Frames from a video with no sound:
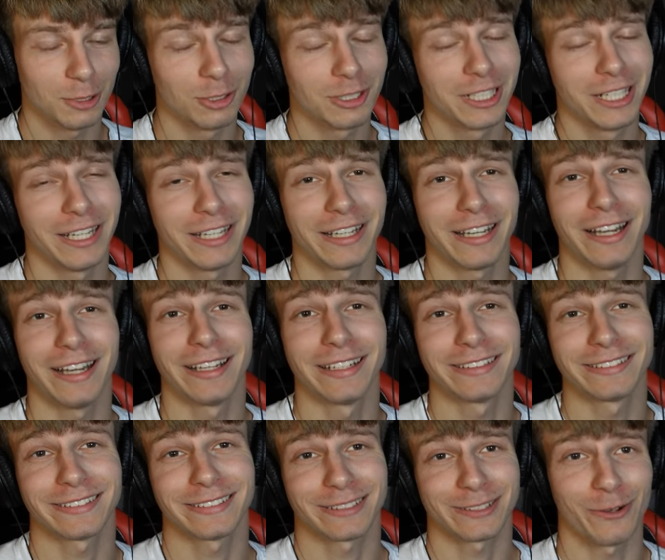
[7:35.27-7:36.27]
Okay,
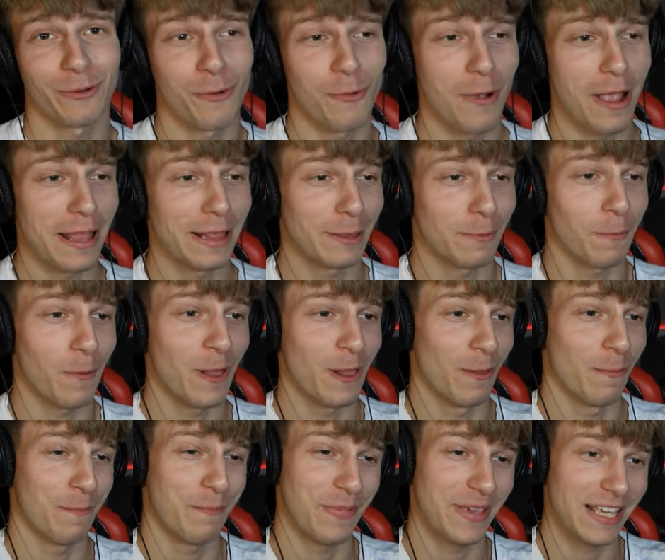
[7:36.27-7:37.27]
guys, so it
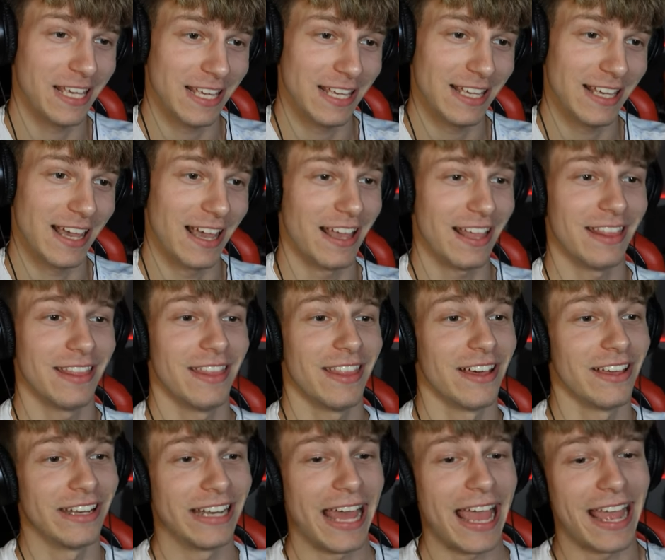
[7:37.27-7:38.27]
will be in
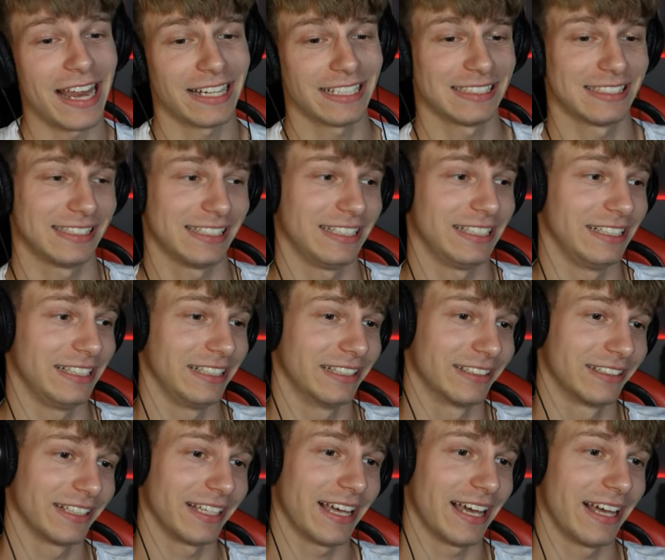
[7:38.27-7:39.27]
the next
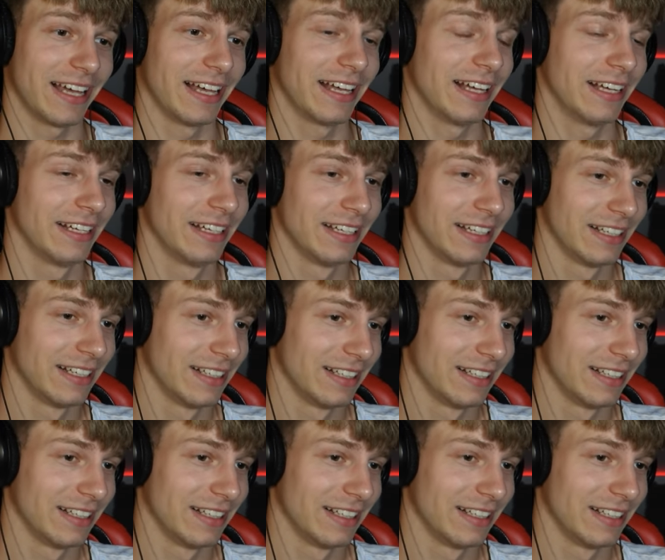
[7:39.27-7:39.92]
year, yeah.